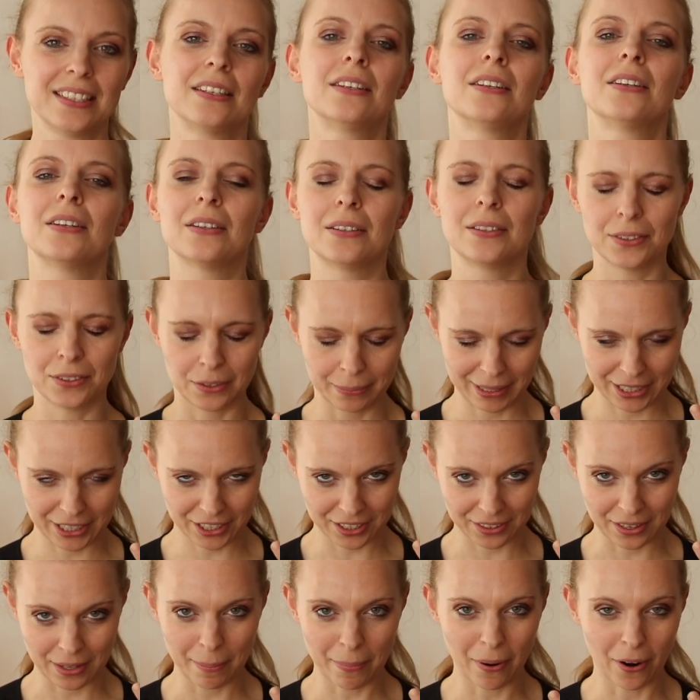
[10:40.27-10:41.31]
You
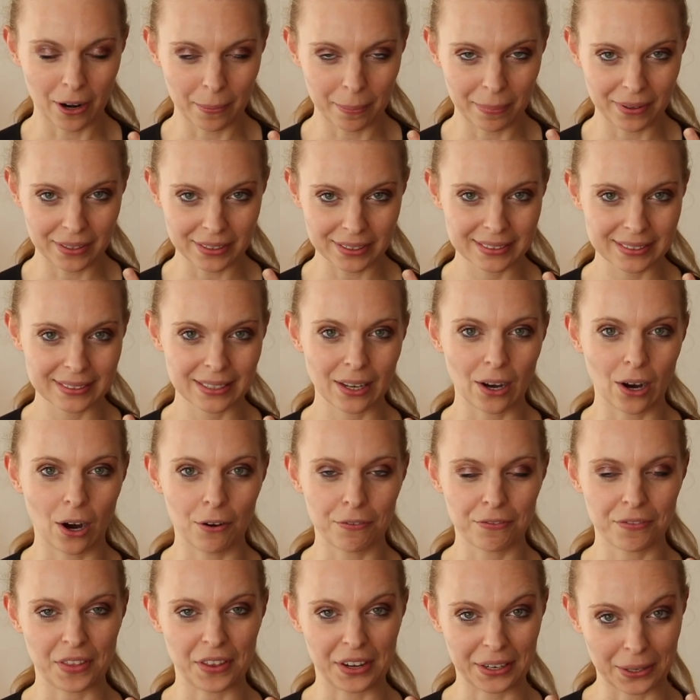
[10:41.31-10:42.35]
mentioned the purpose
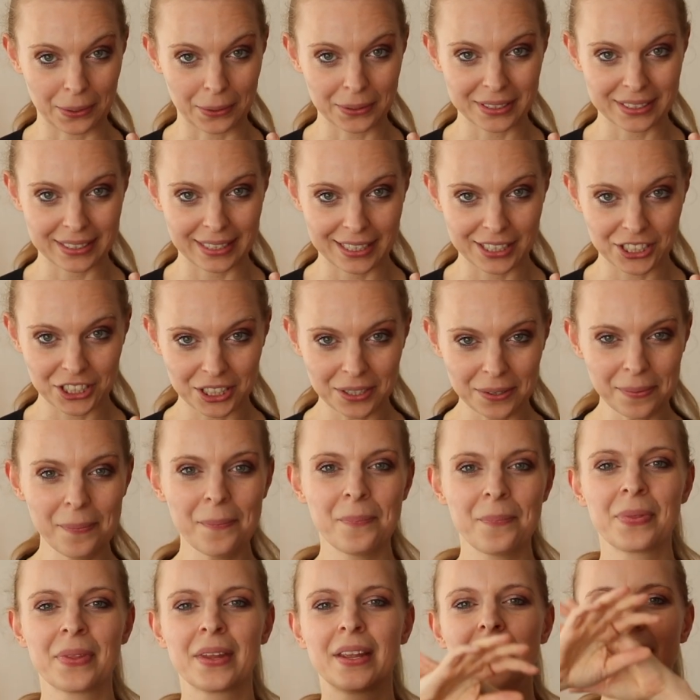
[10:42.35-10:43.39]
of the negotiation,
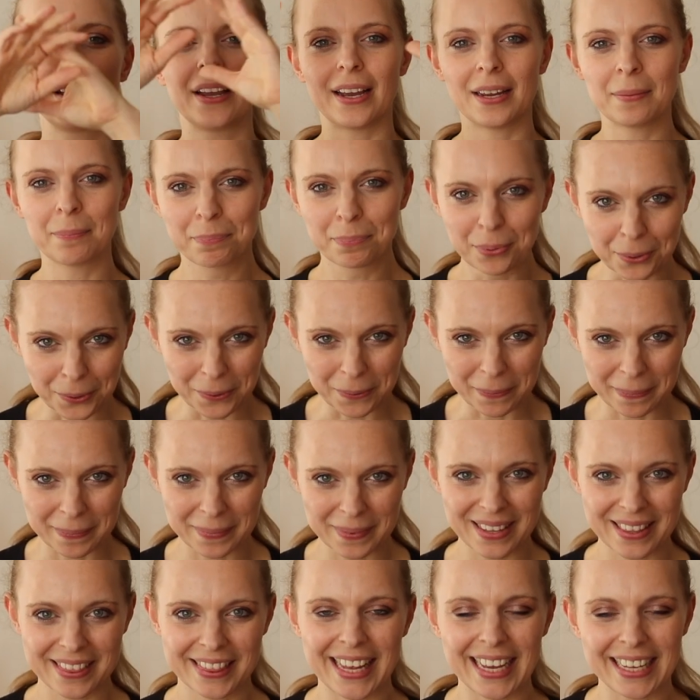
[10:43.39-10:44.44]
and boom,
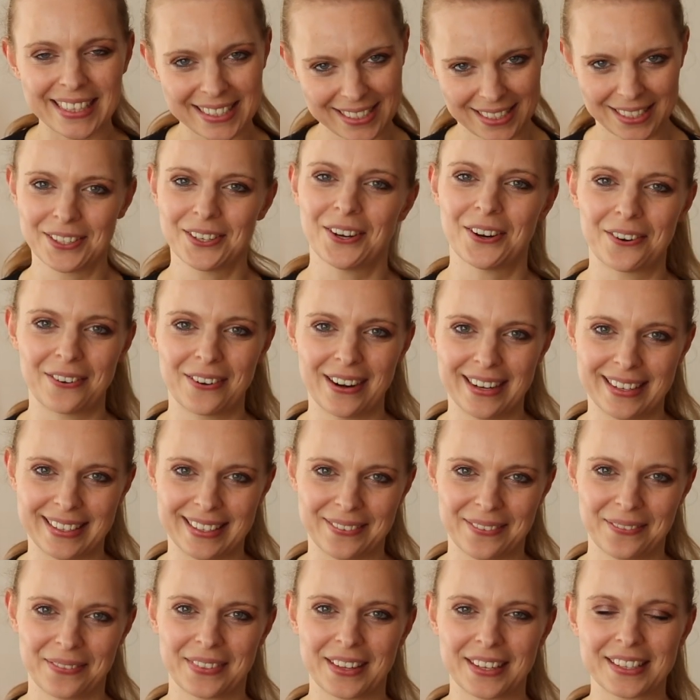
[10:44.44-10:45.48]
that's it
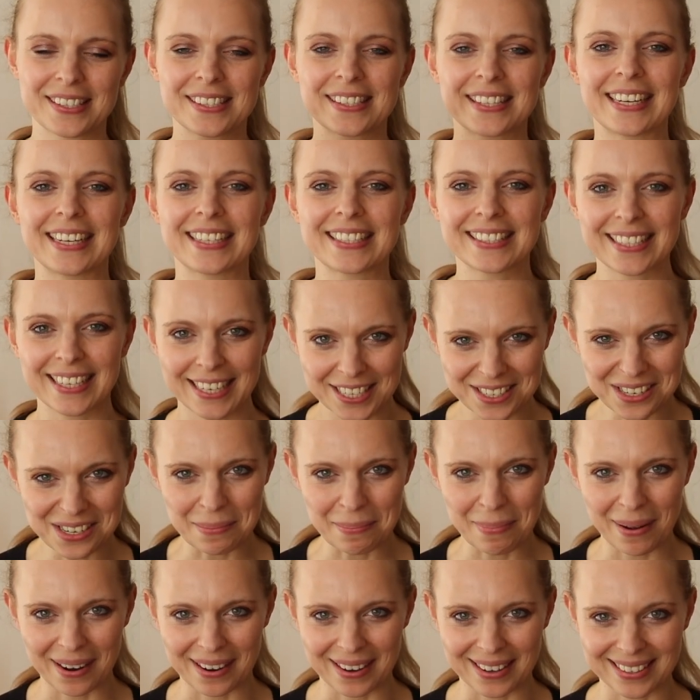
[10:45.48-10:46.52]
already. That's the essential
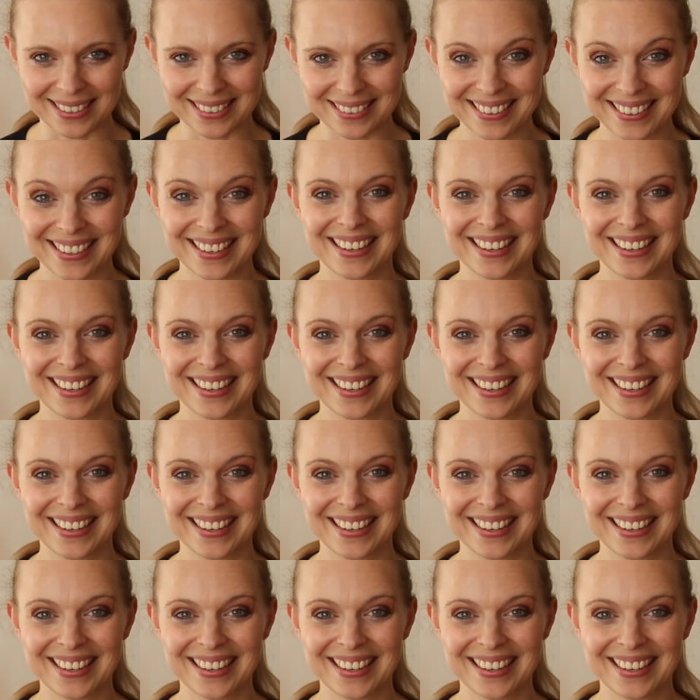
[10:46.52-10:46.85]
part.